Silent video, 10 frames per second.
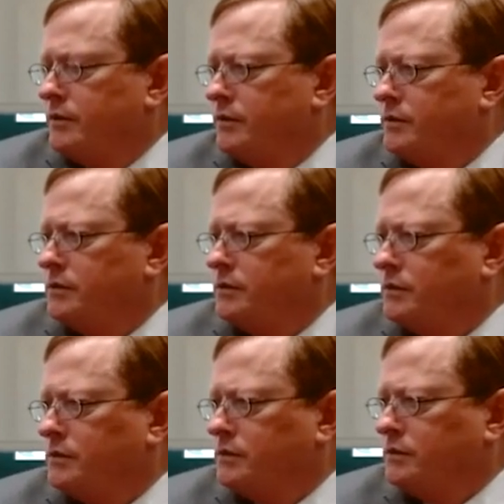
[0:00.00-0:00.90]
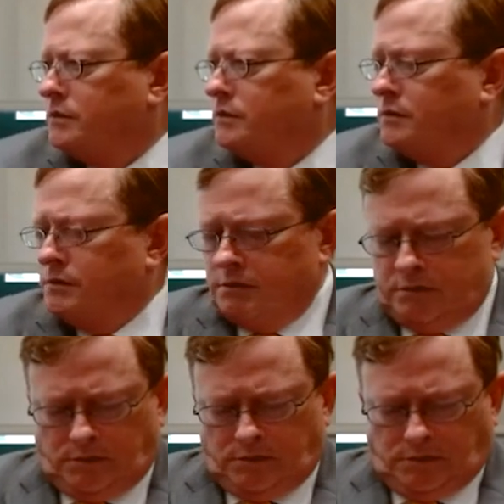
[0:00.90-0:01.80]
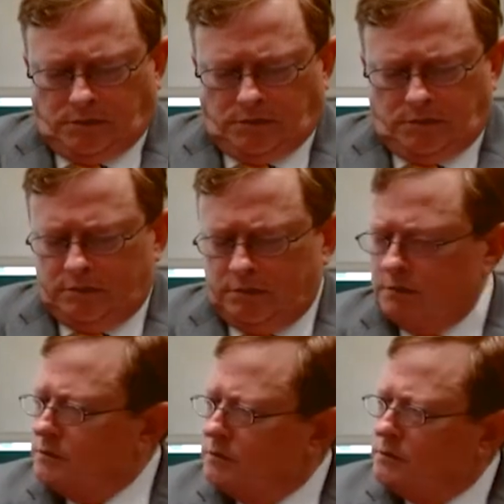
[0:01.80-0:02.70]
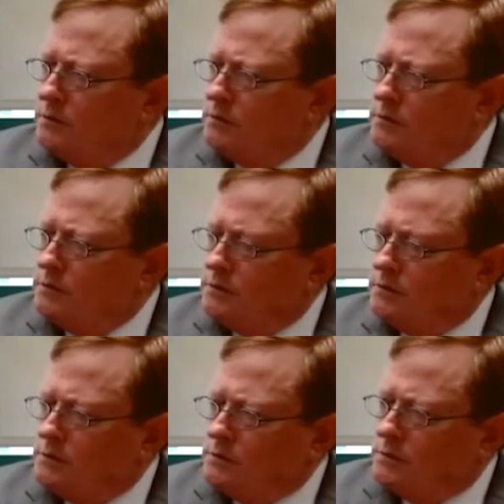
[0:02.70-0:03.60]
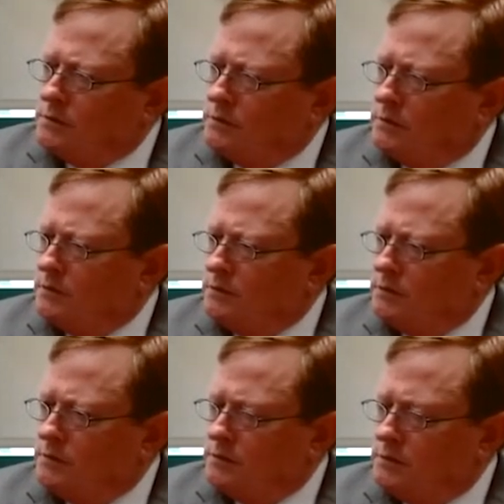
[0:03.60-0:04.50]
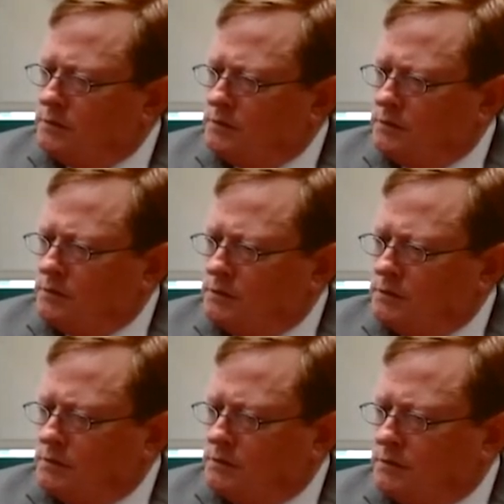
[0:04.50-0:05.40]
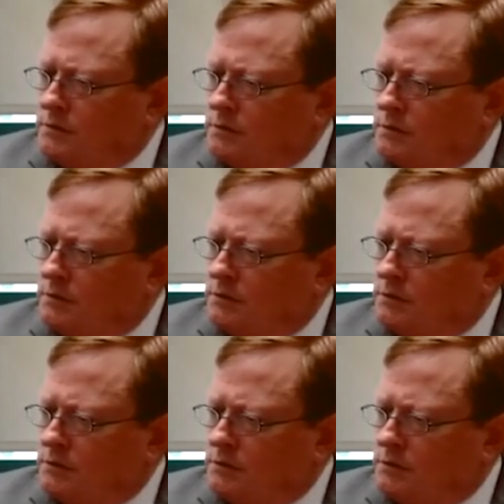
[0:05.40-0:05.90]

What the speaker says: (silent)